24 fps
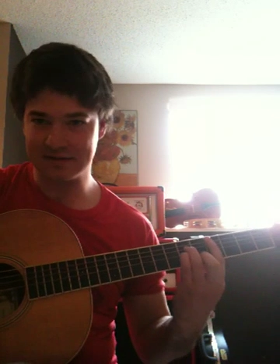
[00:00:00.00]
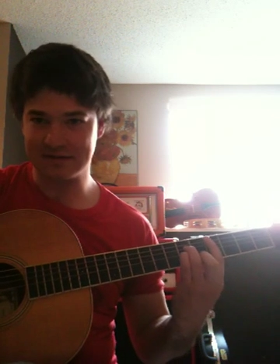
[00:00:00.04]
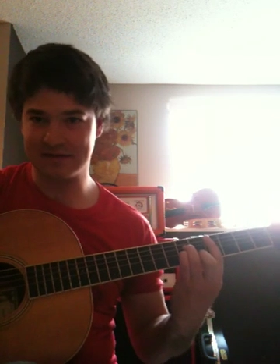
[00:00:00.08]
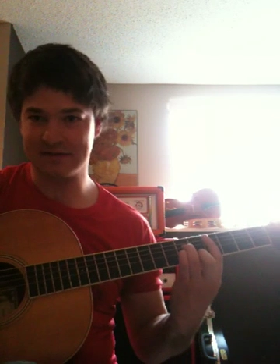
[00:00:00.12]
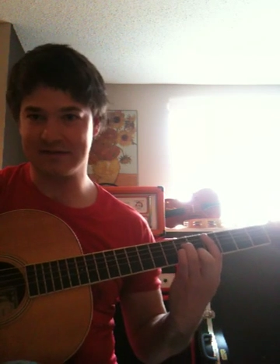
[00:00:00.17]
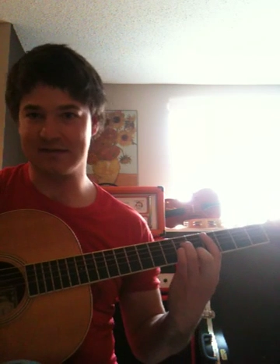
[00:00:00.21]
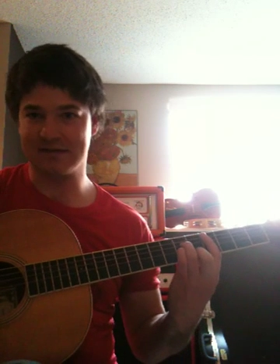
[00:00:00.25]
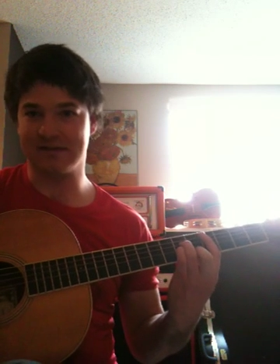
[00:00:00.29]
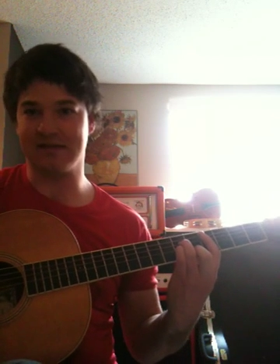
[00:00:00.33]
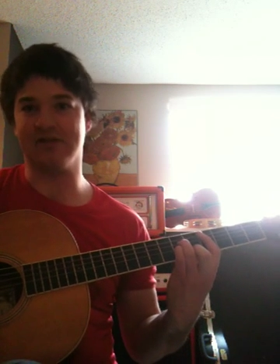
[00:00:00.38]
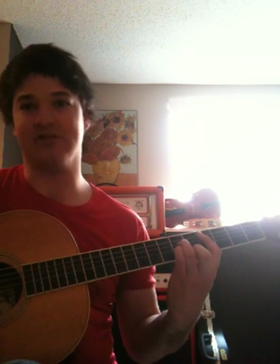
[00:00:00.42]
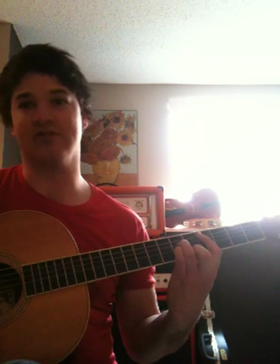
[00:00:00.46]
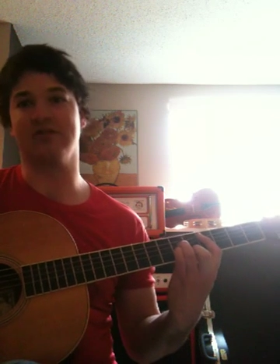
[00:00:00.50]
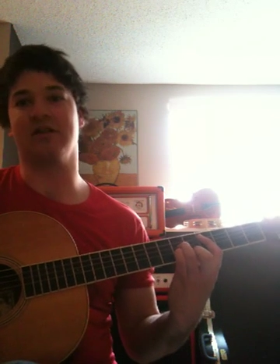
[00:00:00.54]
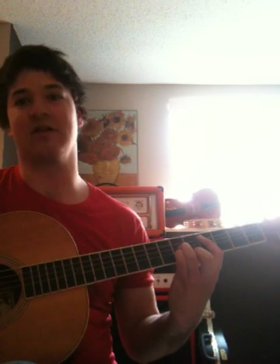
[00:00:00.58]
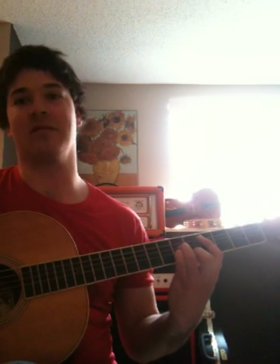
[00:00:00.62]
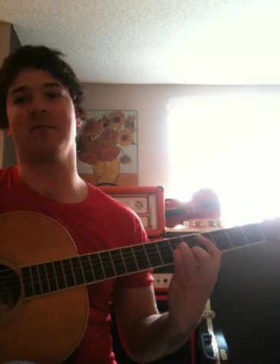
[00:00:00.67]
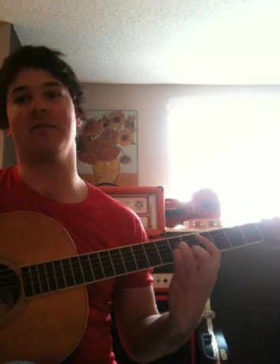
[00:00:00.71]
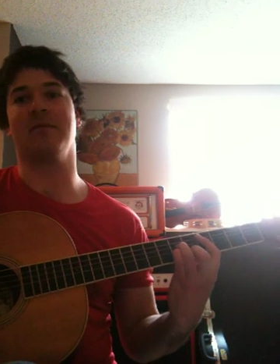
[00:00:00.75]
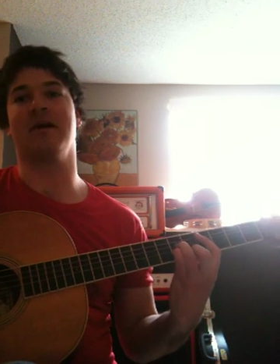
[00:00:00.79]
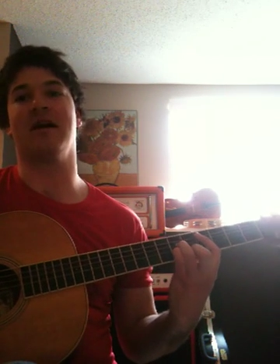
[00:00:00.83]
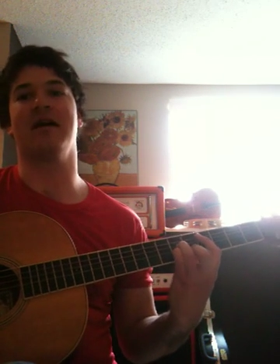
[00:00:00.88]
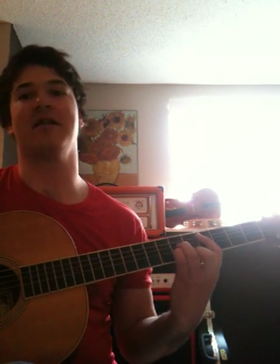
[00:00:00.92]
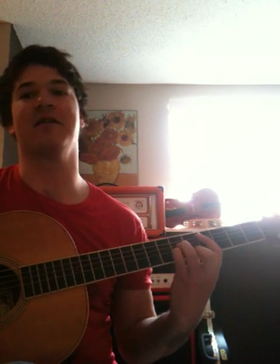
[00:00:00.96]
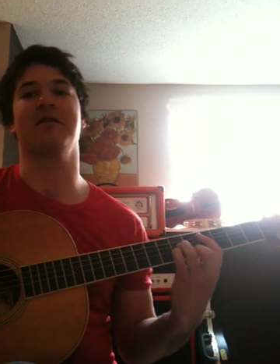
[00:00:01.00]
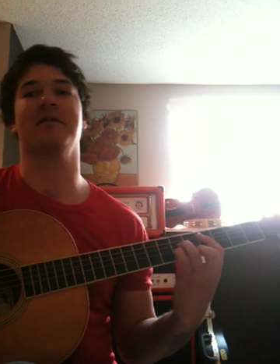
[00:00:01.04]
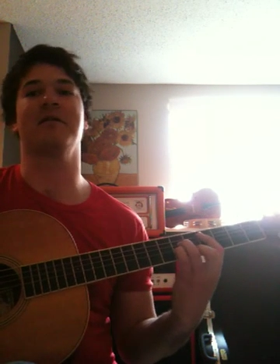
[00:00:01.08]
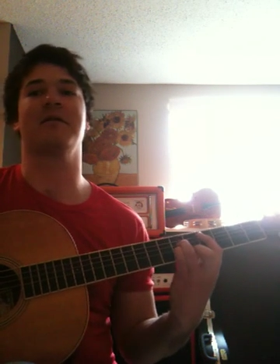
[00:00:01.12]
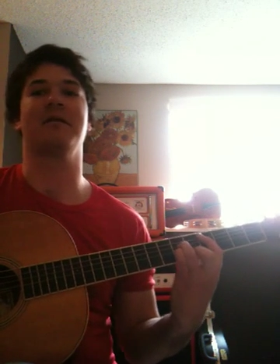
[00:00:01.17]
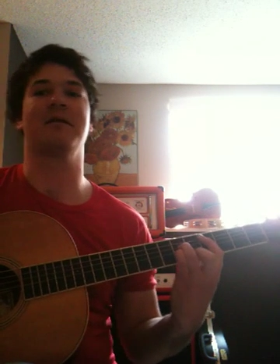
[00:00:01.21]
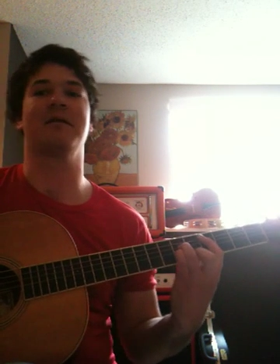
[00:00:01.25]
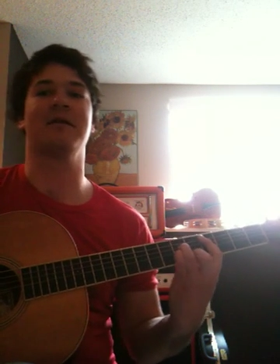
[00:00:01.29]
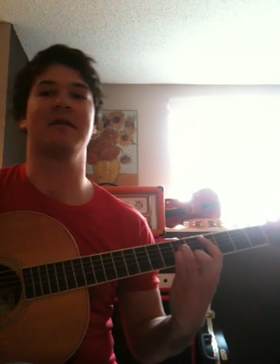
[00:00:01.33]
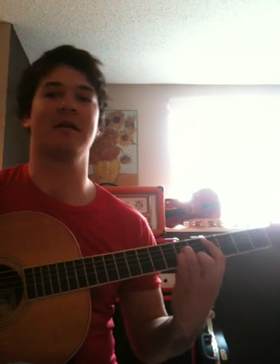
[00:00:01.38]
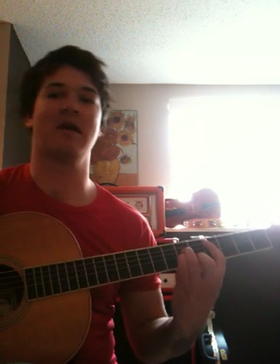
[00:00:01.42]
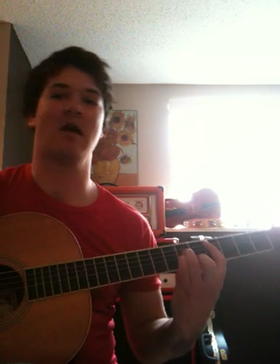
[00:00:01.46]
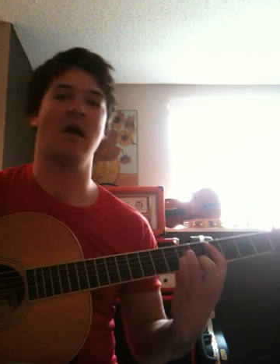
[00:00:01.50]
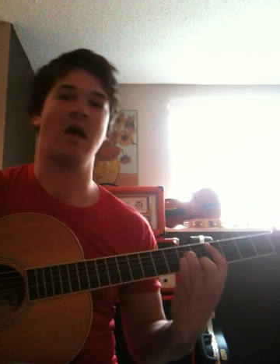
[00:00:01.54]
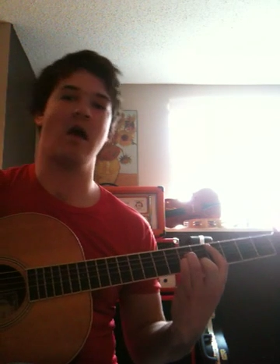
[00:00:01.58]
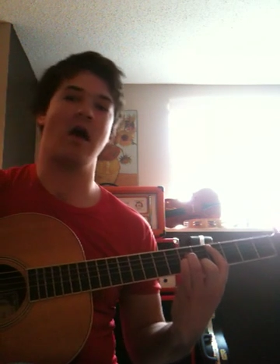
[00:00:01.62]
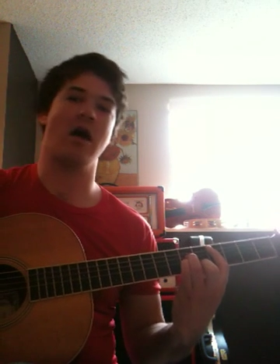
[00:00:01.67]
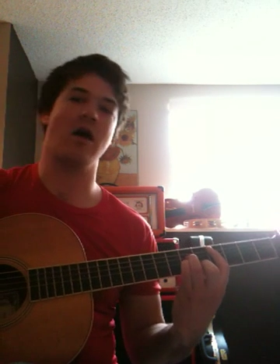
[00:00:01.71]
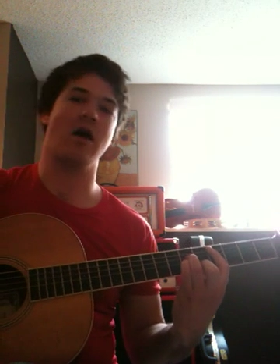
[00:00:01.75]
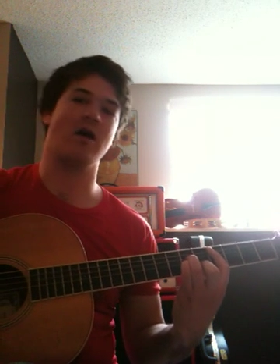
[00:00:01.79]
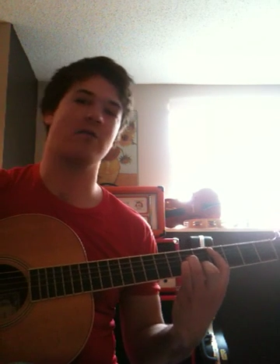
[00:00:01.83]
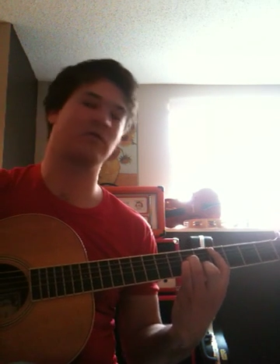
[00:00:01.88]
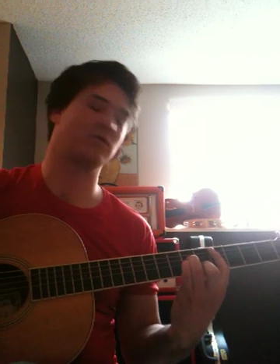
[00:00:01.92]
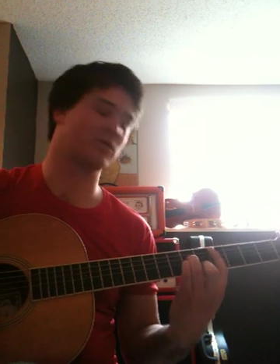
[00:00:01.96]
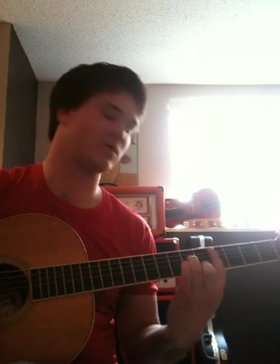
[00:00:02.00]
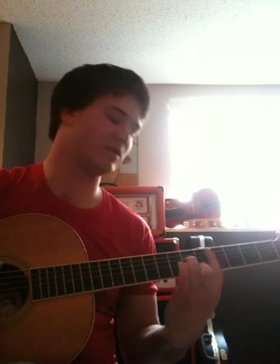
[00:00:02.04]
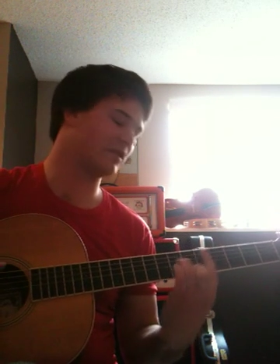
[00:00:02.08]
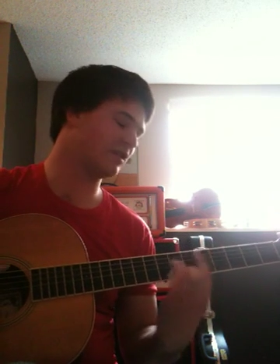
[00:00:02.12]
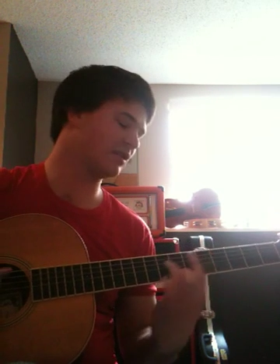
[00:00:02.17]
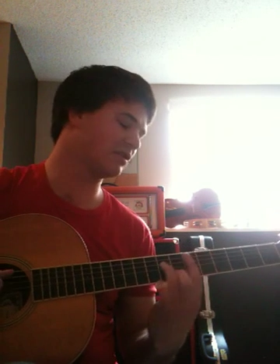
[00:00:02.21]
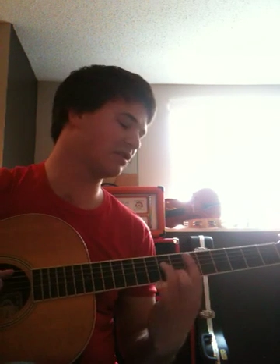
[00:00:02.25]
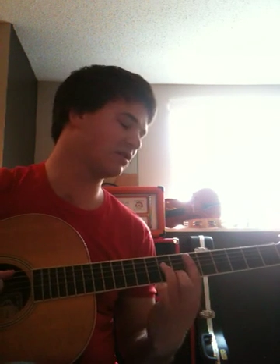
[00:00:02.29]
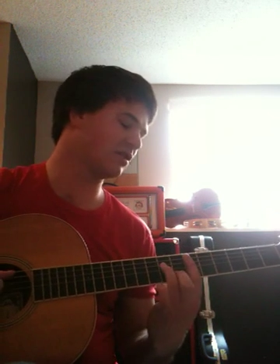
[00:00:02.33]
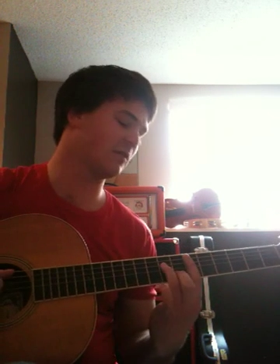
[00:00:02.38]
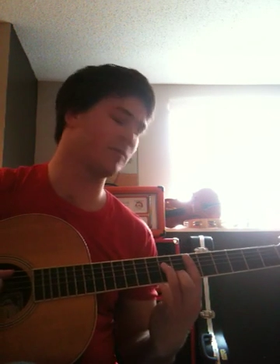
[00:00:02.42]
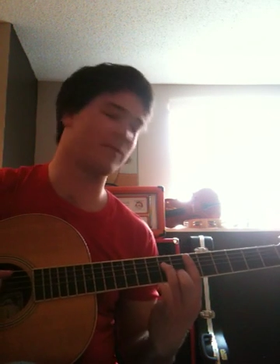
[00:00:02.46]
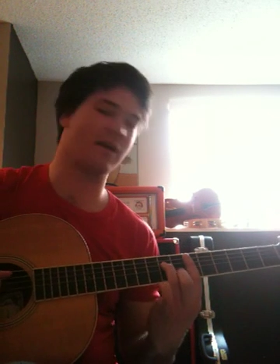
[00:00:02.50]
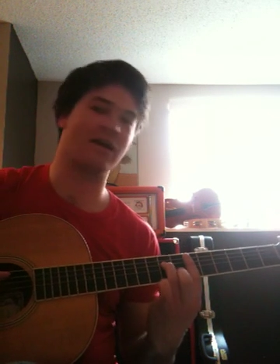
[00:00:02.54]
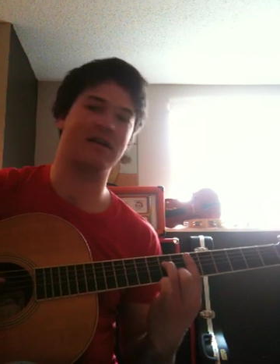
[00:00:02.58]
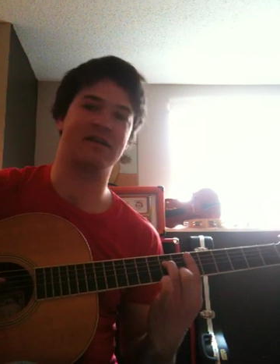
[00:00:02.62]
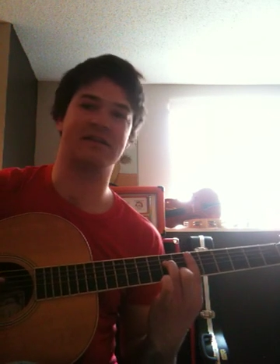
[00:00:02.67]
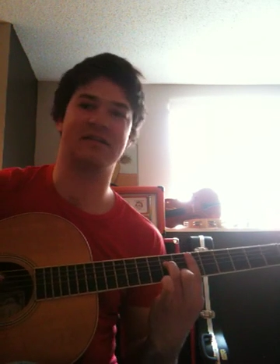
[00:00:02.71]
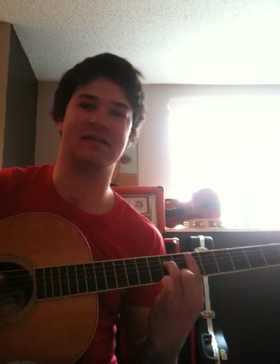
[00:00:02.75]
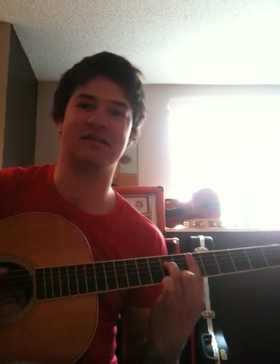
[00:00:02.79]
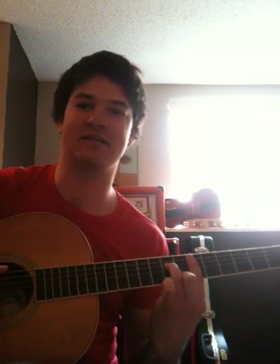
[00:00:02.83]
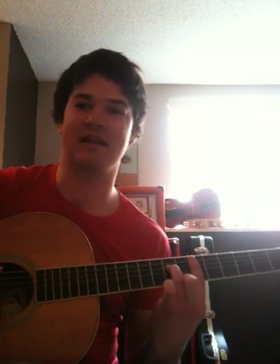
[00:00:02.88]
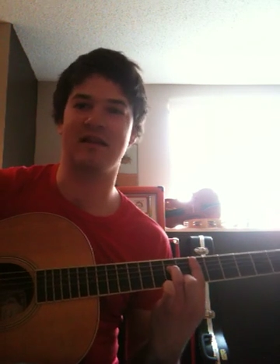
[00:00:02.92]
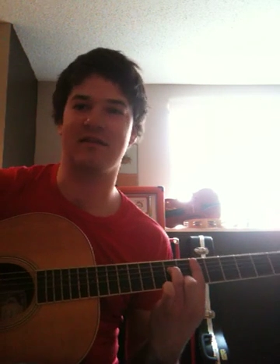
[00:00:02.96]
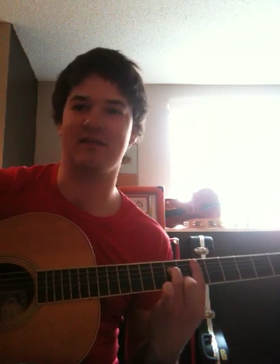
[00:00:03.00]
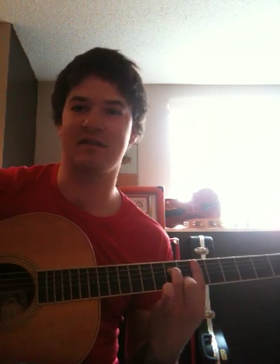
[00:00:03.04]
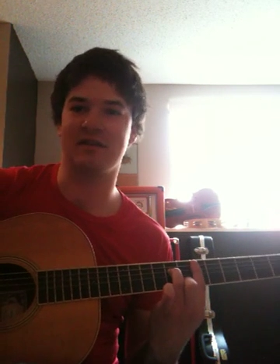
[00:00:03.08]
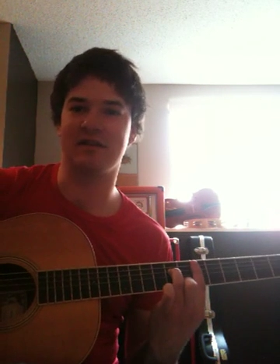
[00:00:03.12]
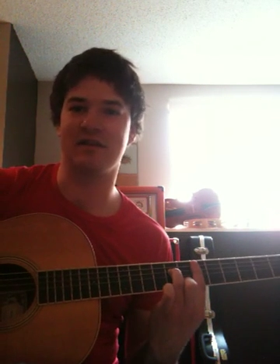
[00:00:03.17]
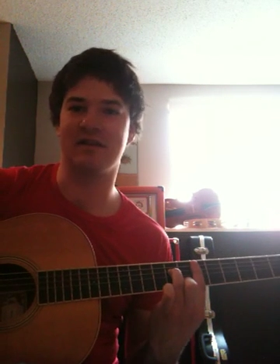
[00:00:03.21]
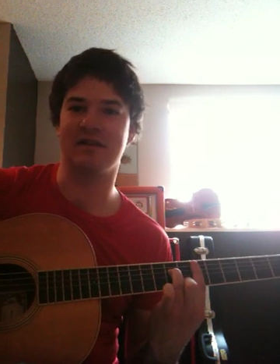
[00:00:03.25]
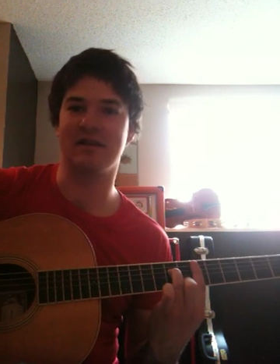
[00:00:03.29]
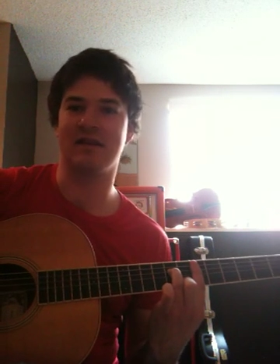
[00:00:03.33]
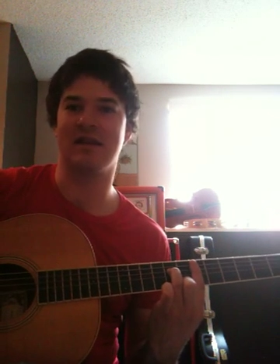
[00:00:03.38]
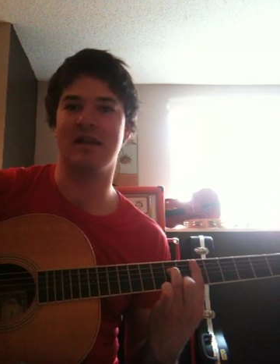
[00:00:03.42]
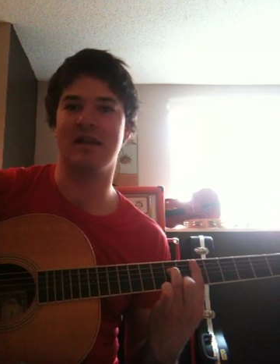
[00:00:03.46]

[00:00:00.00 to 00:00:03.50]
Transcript: C sharp minor, up to a D sharp minor 7,